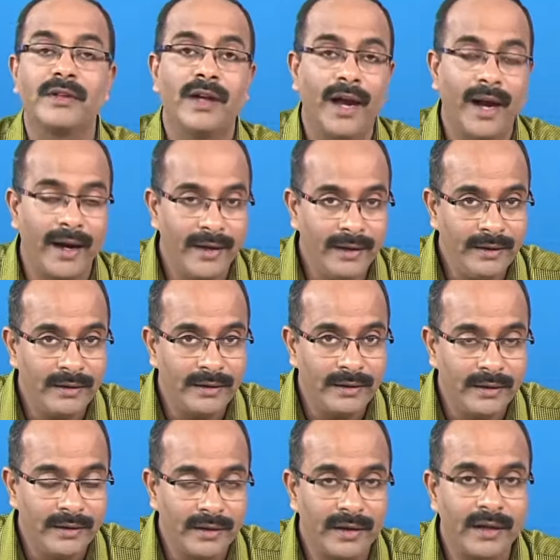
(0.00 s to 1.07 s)
and
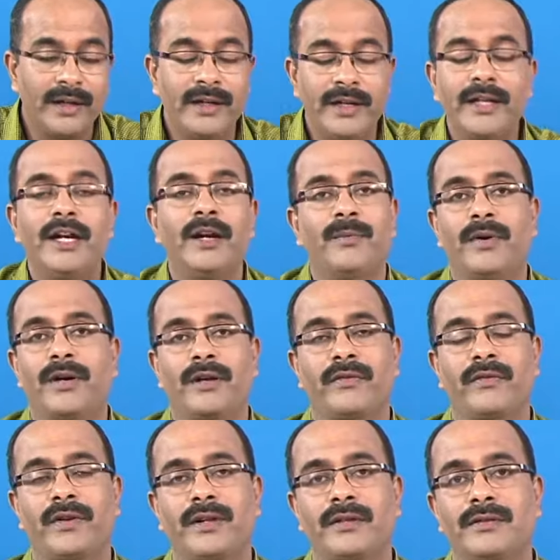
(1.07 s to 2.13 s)
integral part of
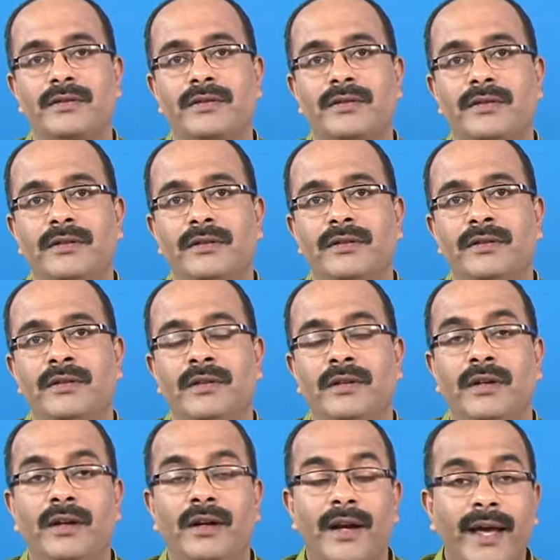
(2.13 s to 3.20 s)
x
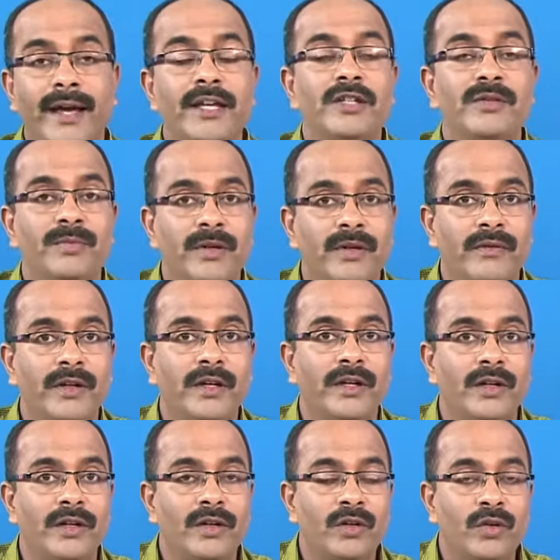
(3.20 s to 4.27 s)
lies between
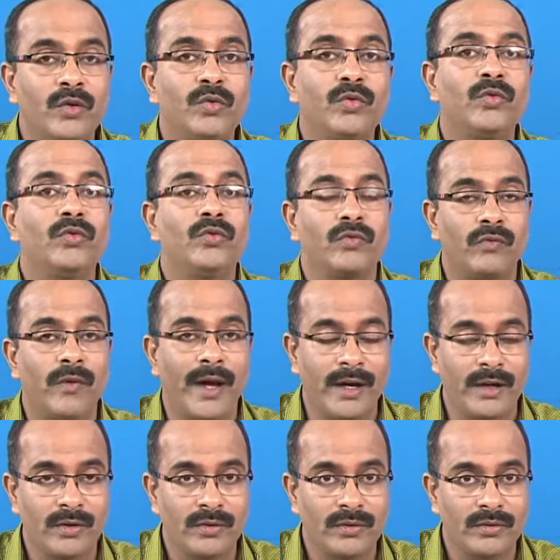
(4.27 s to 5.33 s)
two
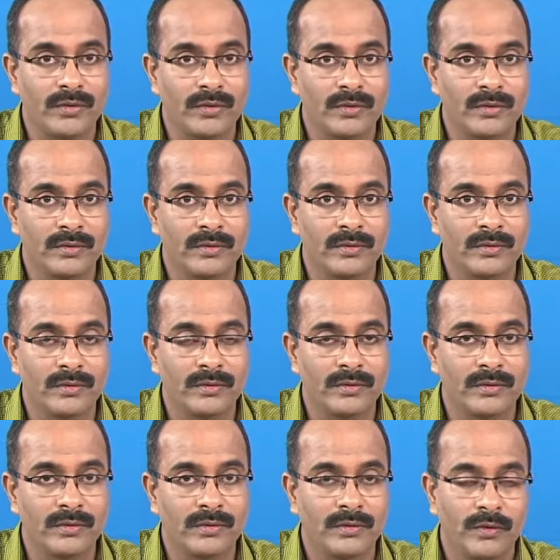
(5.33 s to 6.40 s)
values.
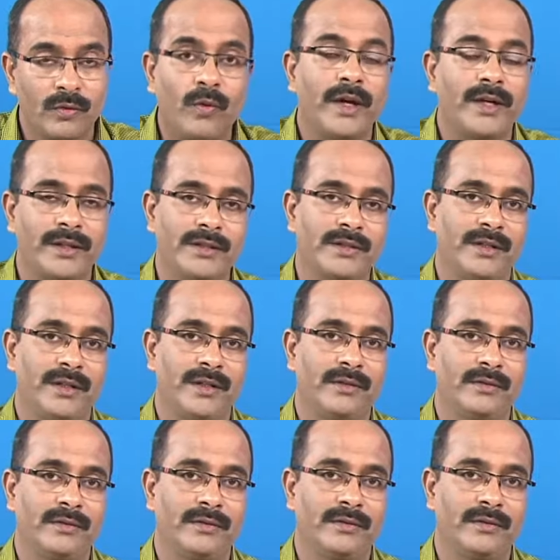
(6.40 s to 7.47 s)
What is it?
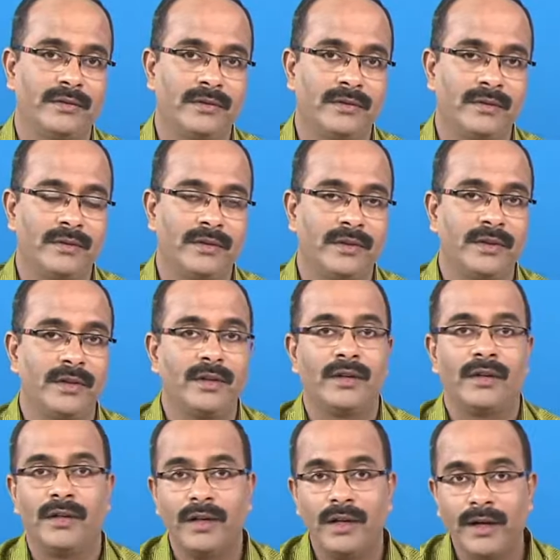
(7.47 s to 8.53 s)

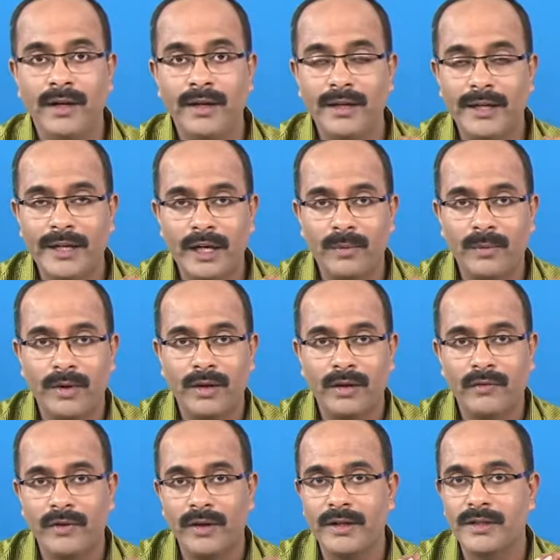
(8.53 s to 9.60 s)
Integral part
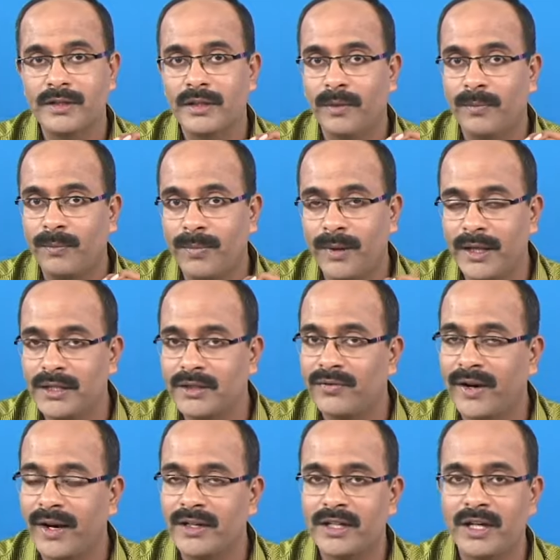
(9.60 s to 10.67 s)
of x plus
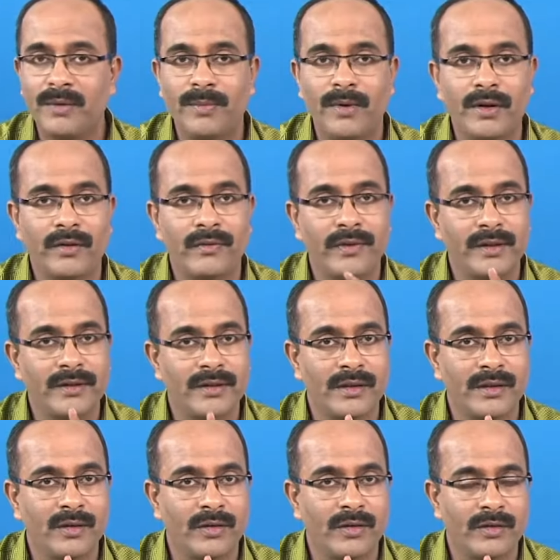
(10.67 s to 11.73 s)
fractional part of x is
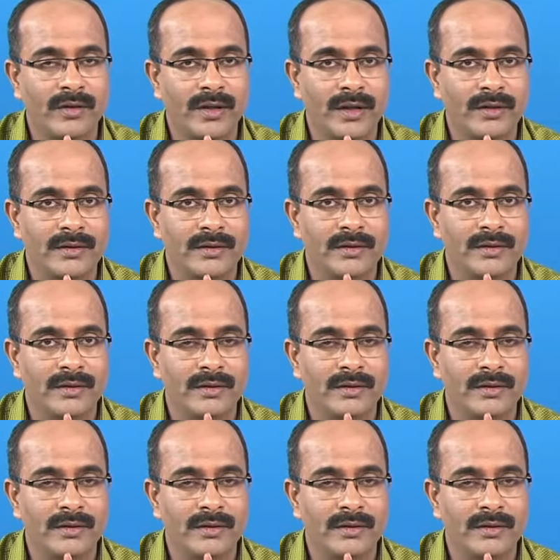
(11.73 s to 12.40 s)
equal to x.